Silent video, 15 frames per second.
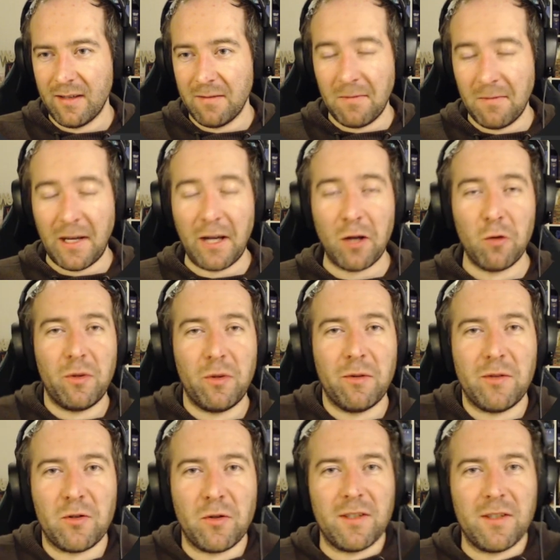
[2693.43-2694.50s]
I hope you
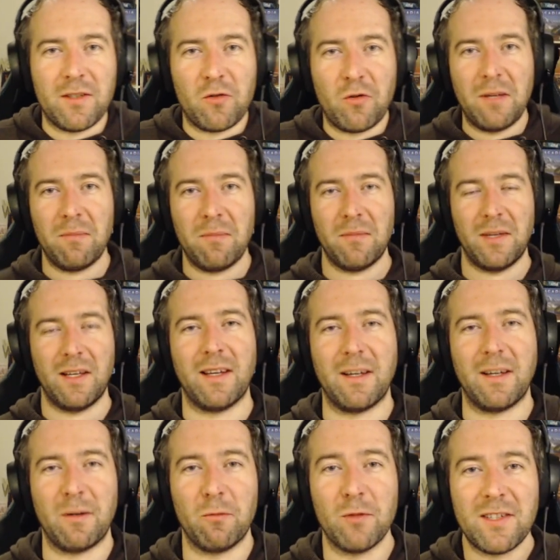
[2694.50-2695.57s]
enjoyed the stream, and
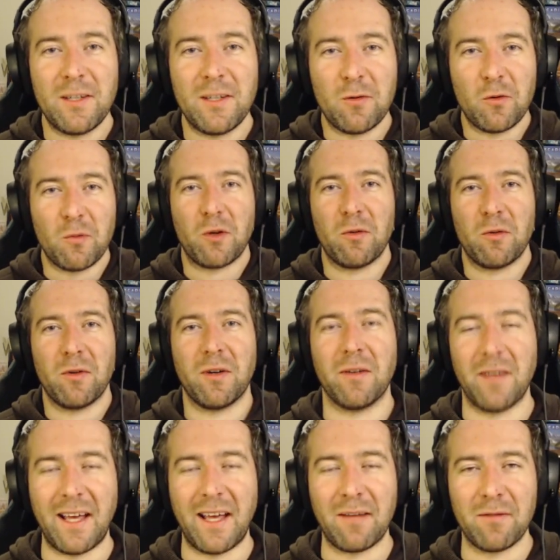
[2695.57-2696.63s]
I will see you tomorrow on
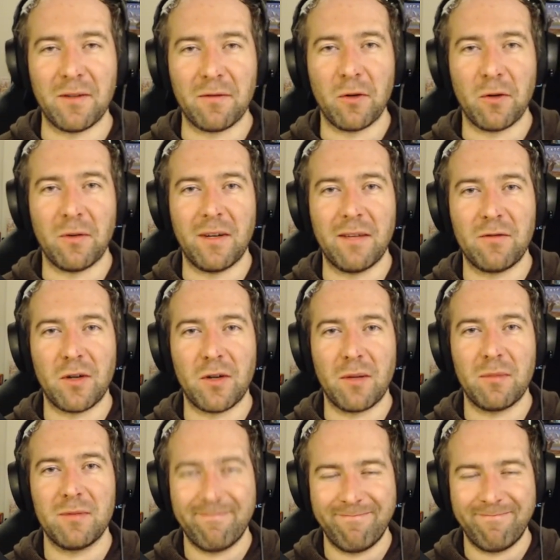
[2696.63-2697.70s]
Advent of Code in F#.
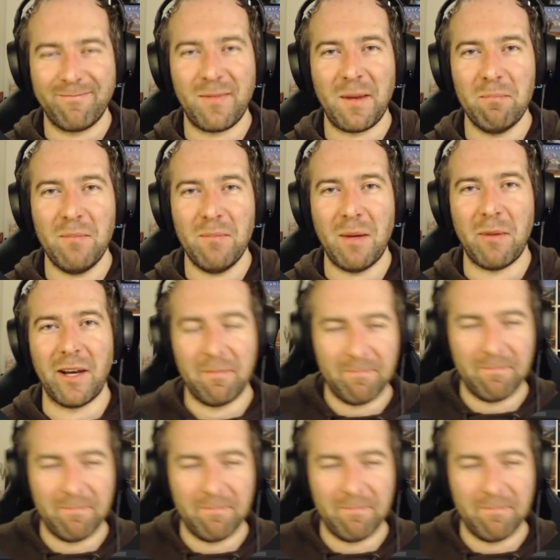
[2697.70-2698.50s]
Bye-bye.